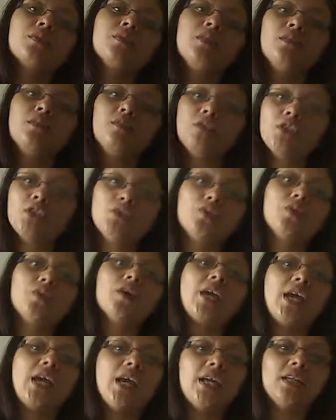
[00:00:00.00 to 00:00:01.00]
the visual
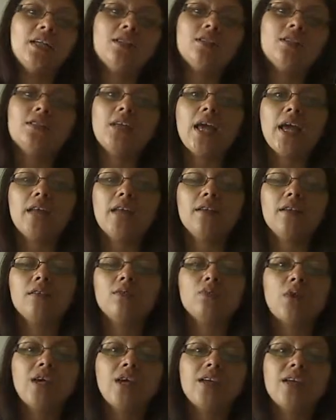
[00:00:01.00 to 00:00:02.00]
aid
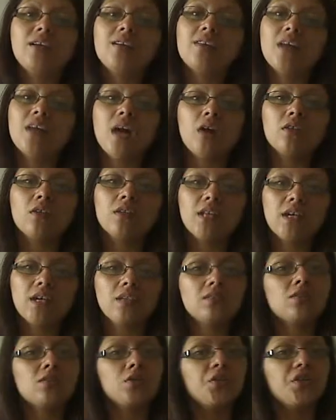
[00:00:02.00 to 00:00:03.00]
and writing the
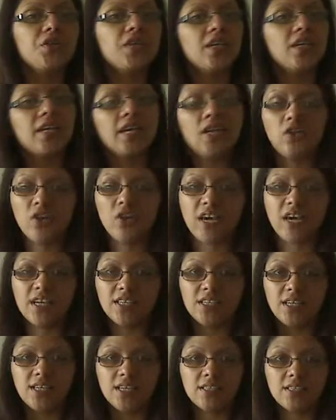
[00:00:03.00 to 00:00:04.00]
outline so you can get your
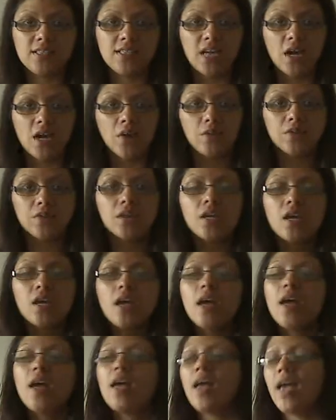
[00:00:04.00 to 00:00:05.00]
ideas down.
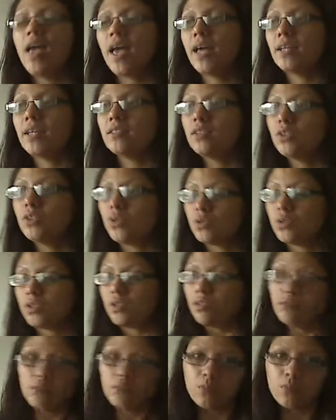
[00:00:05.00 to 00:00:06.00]
And those are